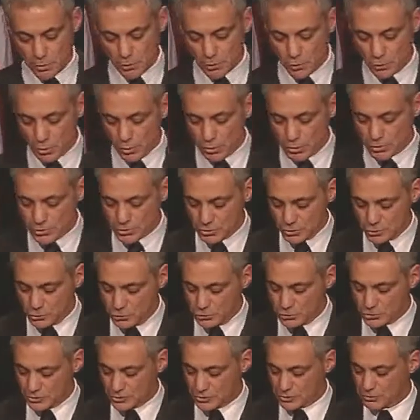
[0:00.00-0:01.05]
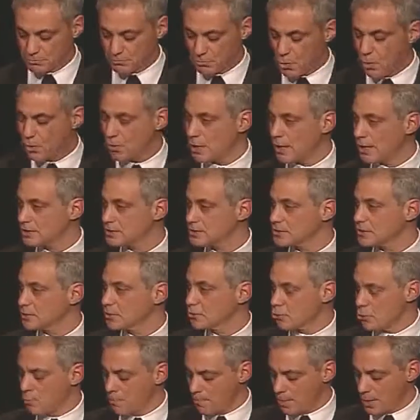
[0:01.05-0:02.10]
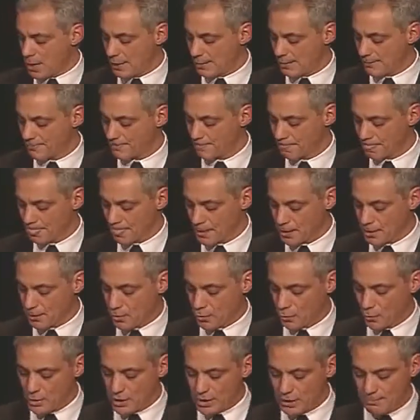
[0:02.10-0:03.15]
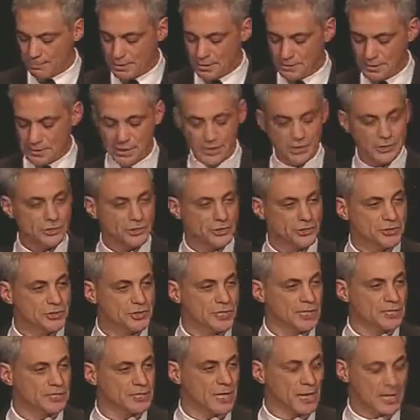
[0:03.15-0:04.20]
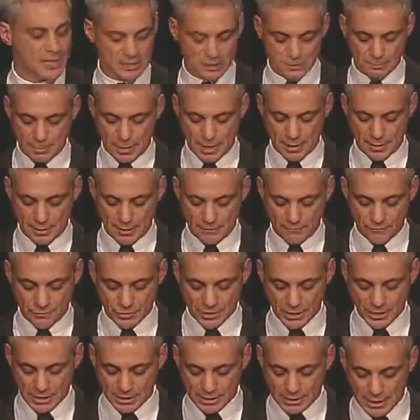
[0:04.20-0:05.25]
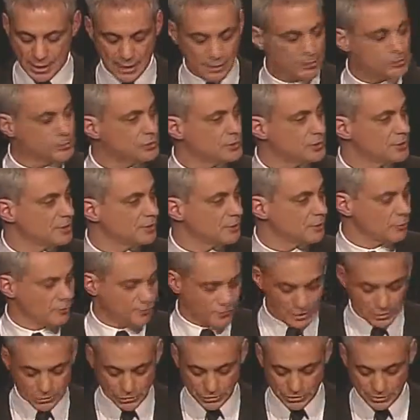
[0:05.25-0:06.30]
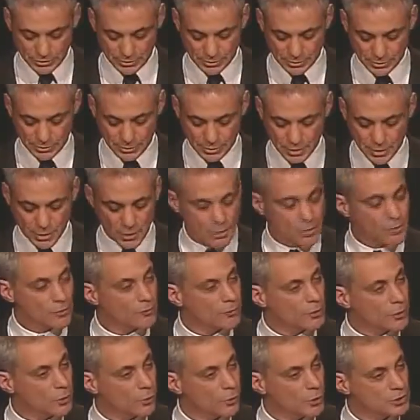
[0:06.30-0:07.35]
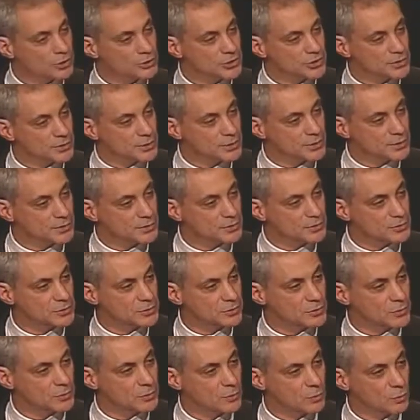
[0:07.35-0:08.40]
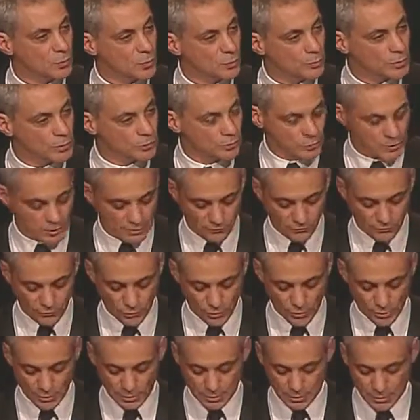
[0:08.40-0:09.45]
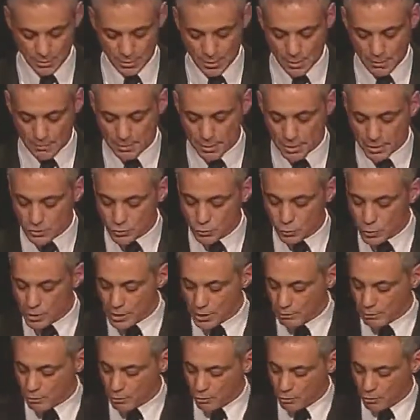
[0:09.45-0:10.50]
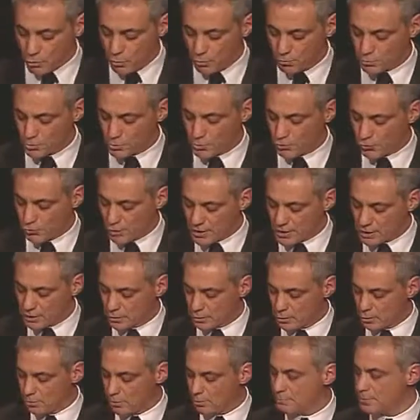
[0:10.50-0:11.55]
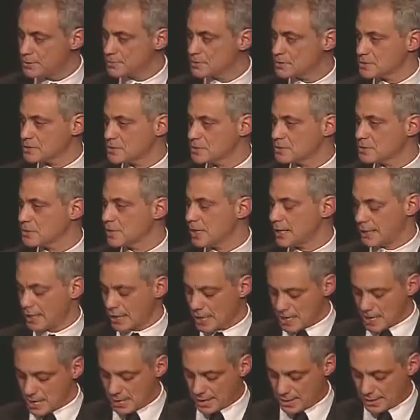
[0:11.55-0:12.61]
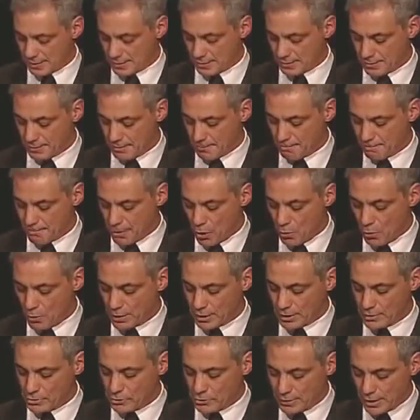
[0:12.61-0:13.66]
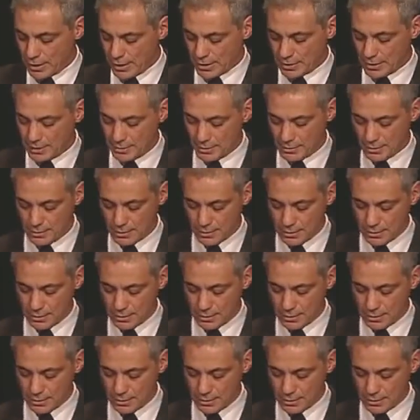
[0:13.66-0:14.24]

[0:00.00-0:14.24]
Motorola Solutions, Molex, and Groupon, we can be the nation's next hotspot for technology and innovation. The question is, will we train for it? Because we are home to great global businesses like Aon, Boeing, and United.